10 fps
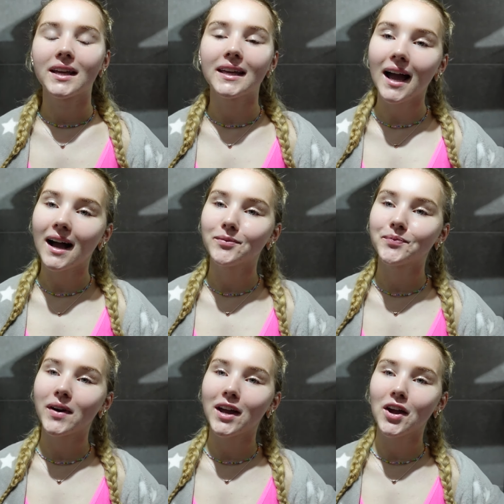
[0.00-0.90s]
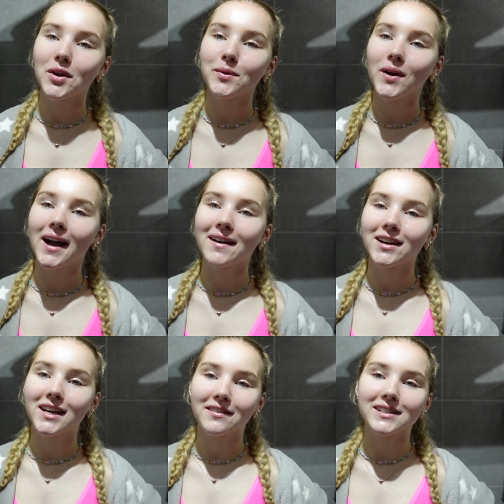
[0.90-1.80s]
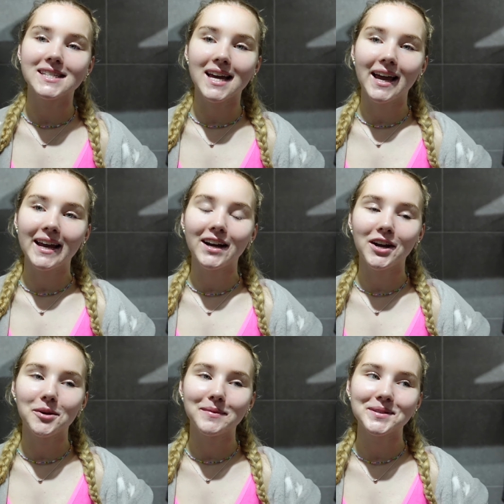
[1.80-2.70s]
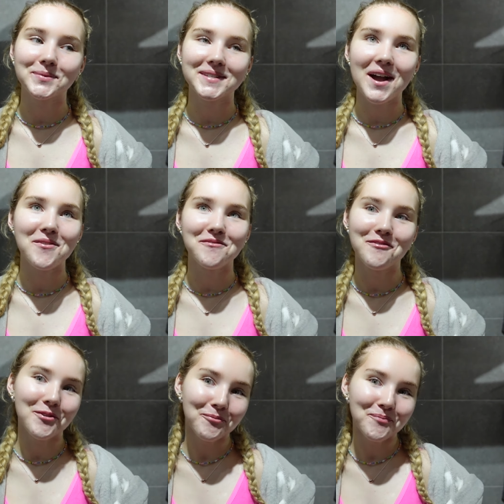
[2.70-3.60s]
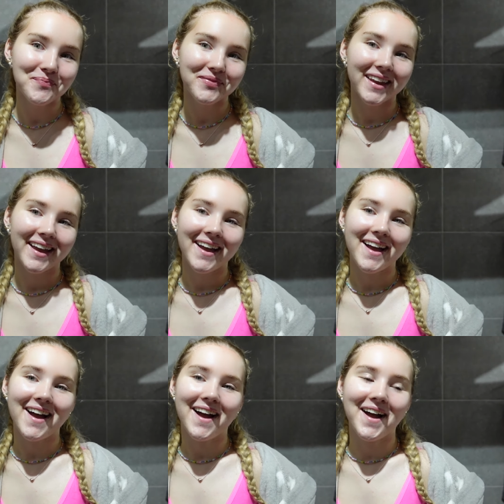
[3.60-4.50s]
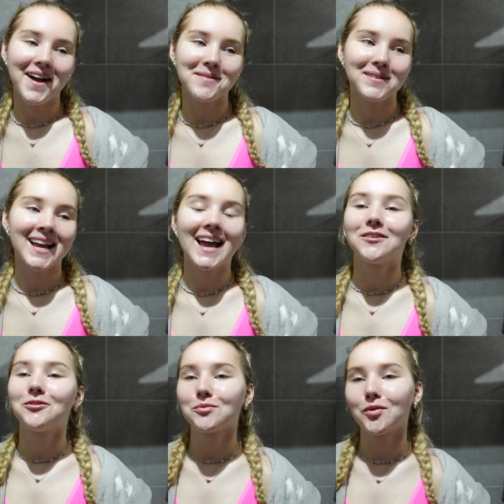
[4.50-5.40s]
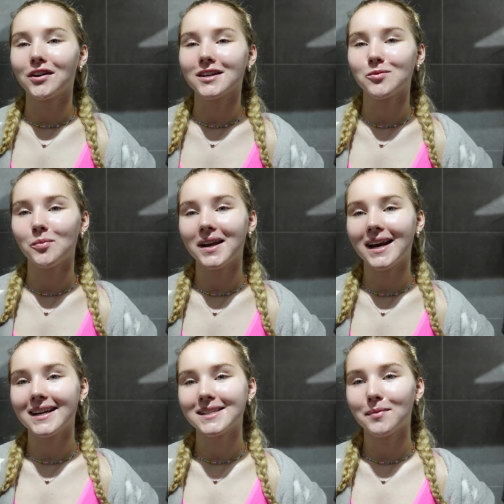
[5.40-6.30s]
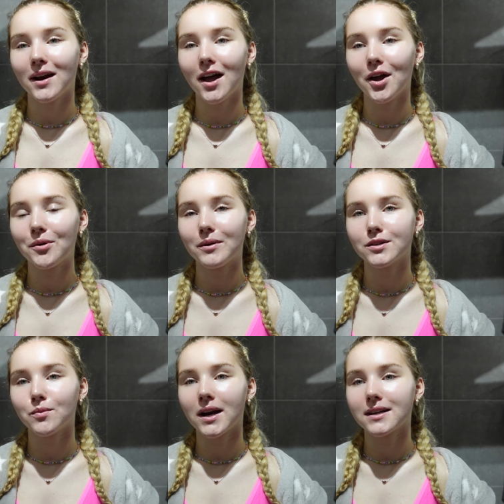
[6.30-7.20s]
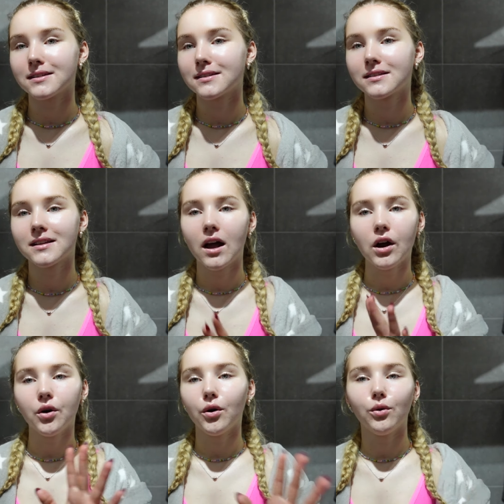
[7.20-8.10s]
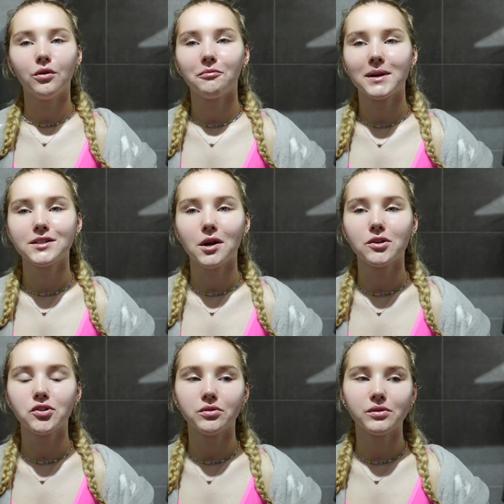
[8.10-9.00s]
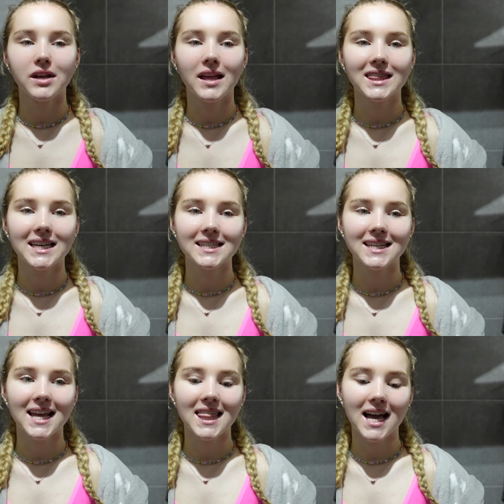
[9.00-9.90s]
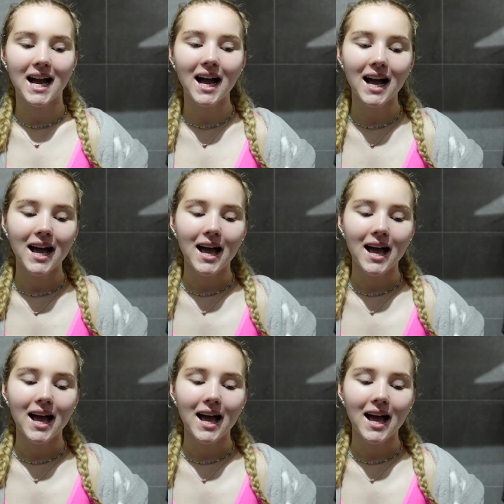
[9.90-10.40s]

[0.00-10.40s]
Yeah, I hope you have a lovely day. I hope this was helpful. Again, all the products will be linked below, as well as all of my socials and things like that.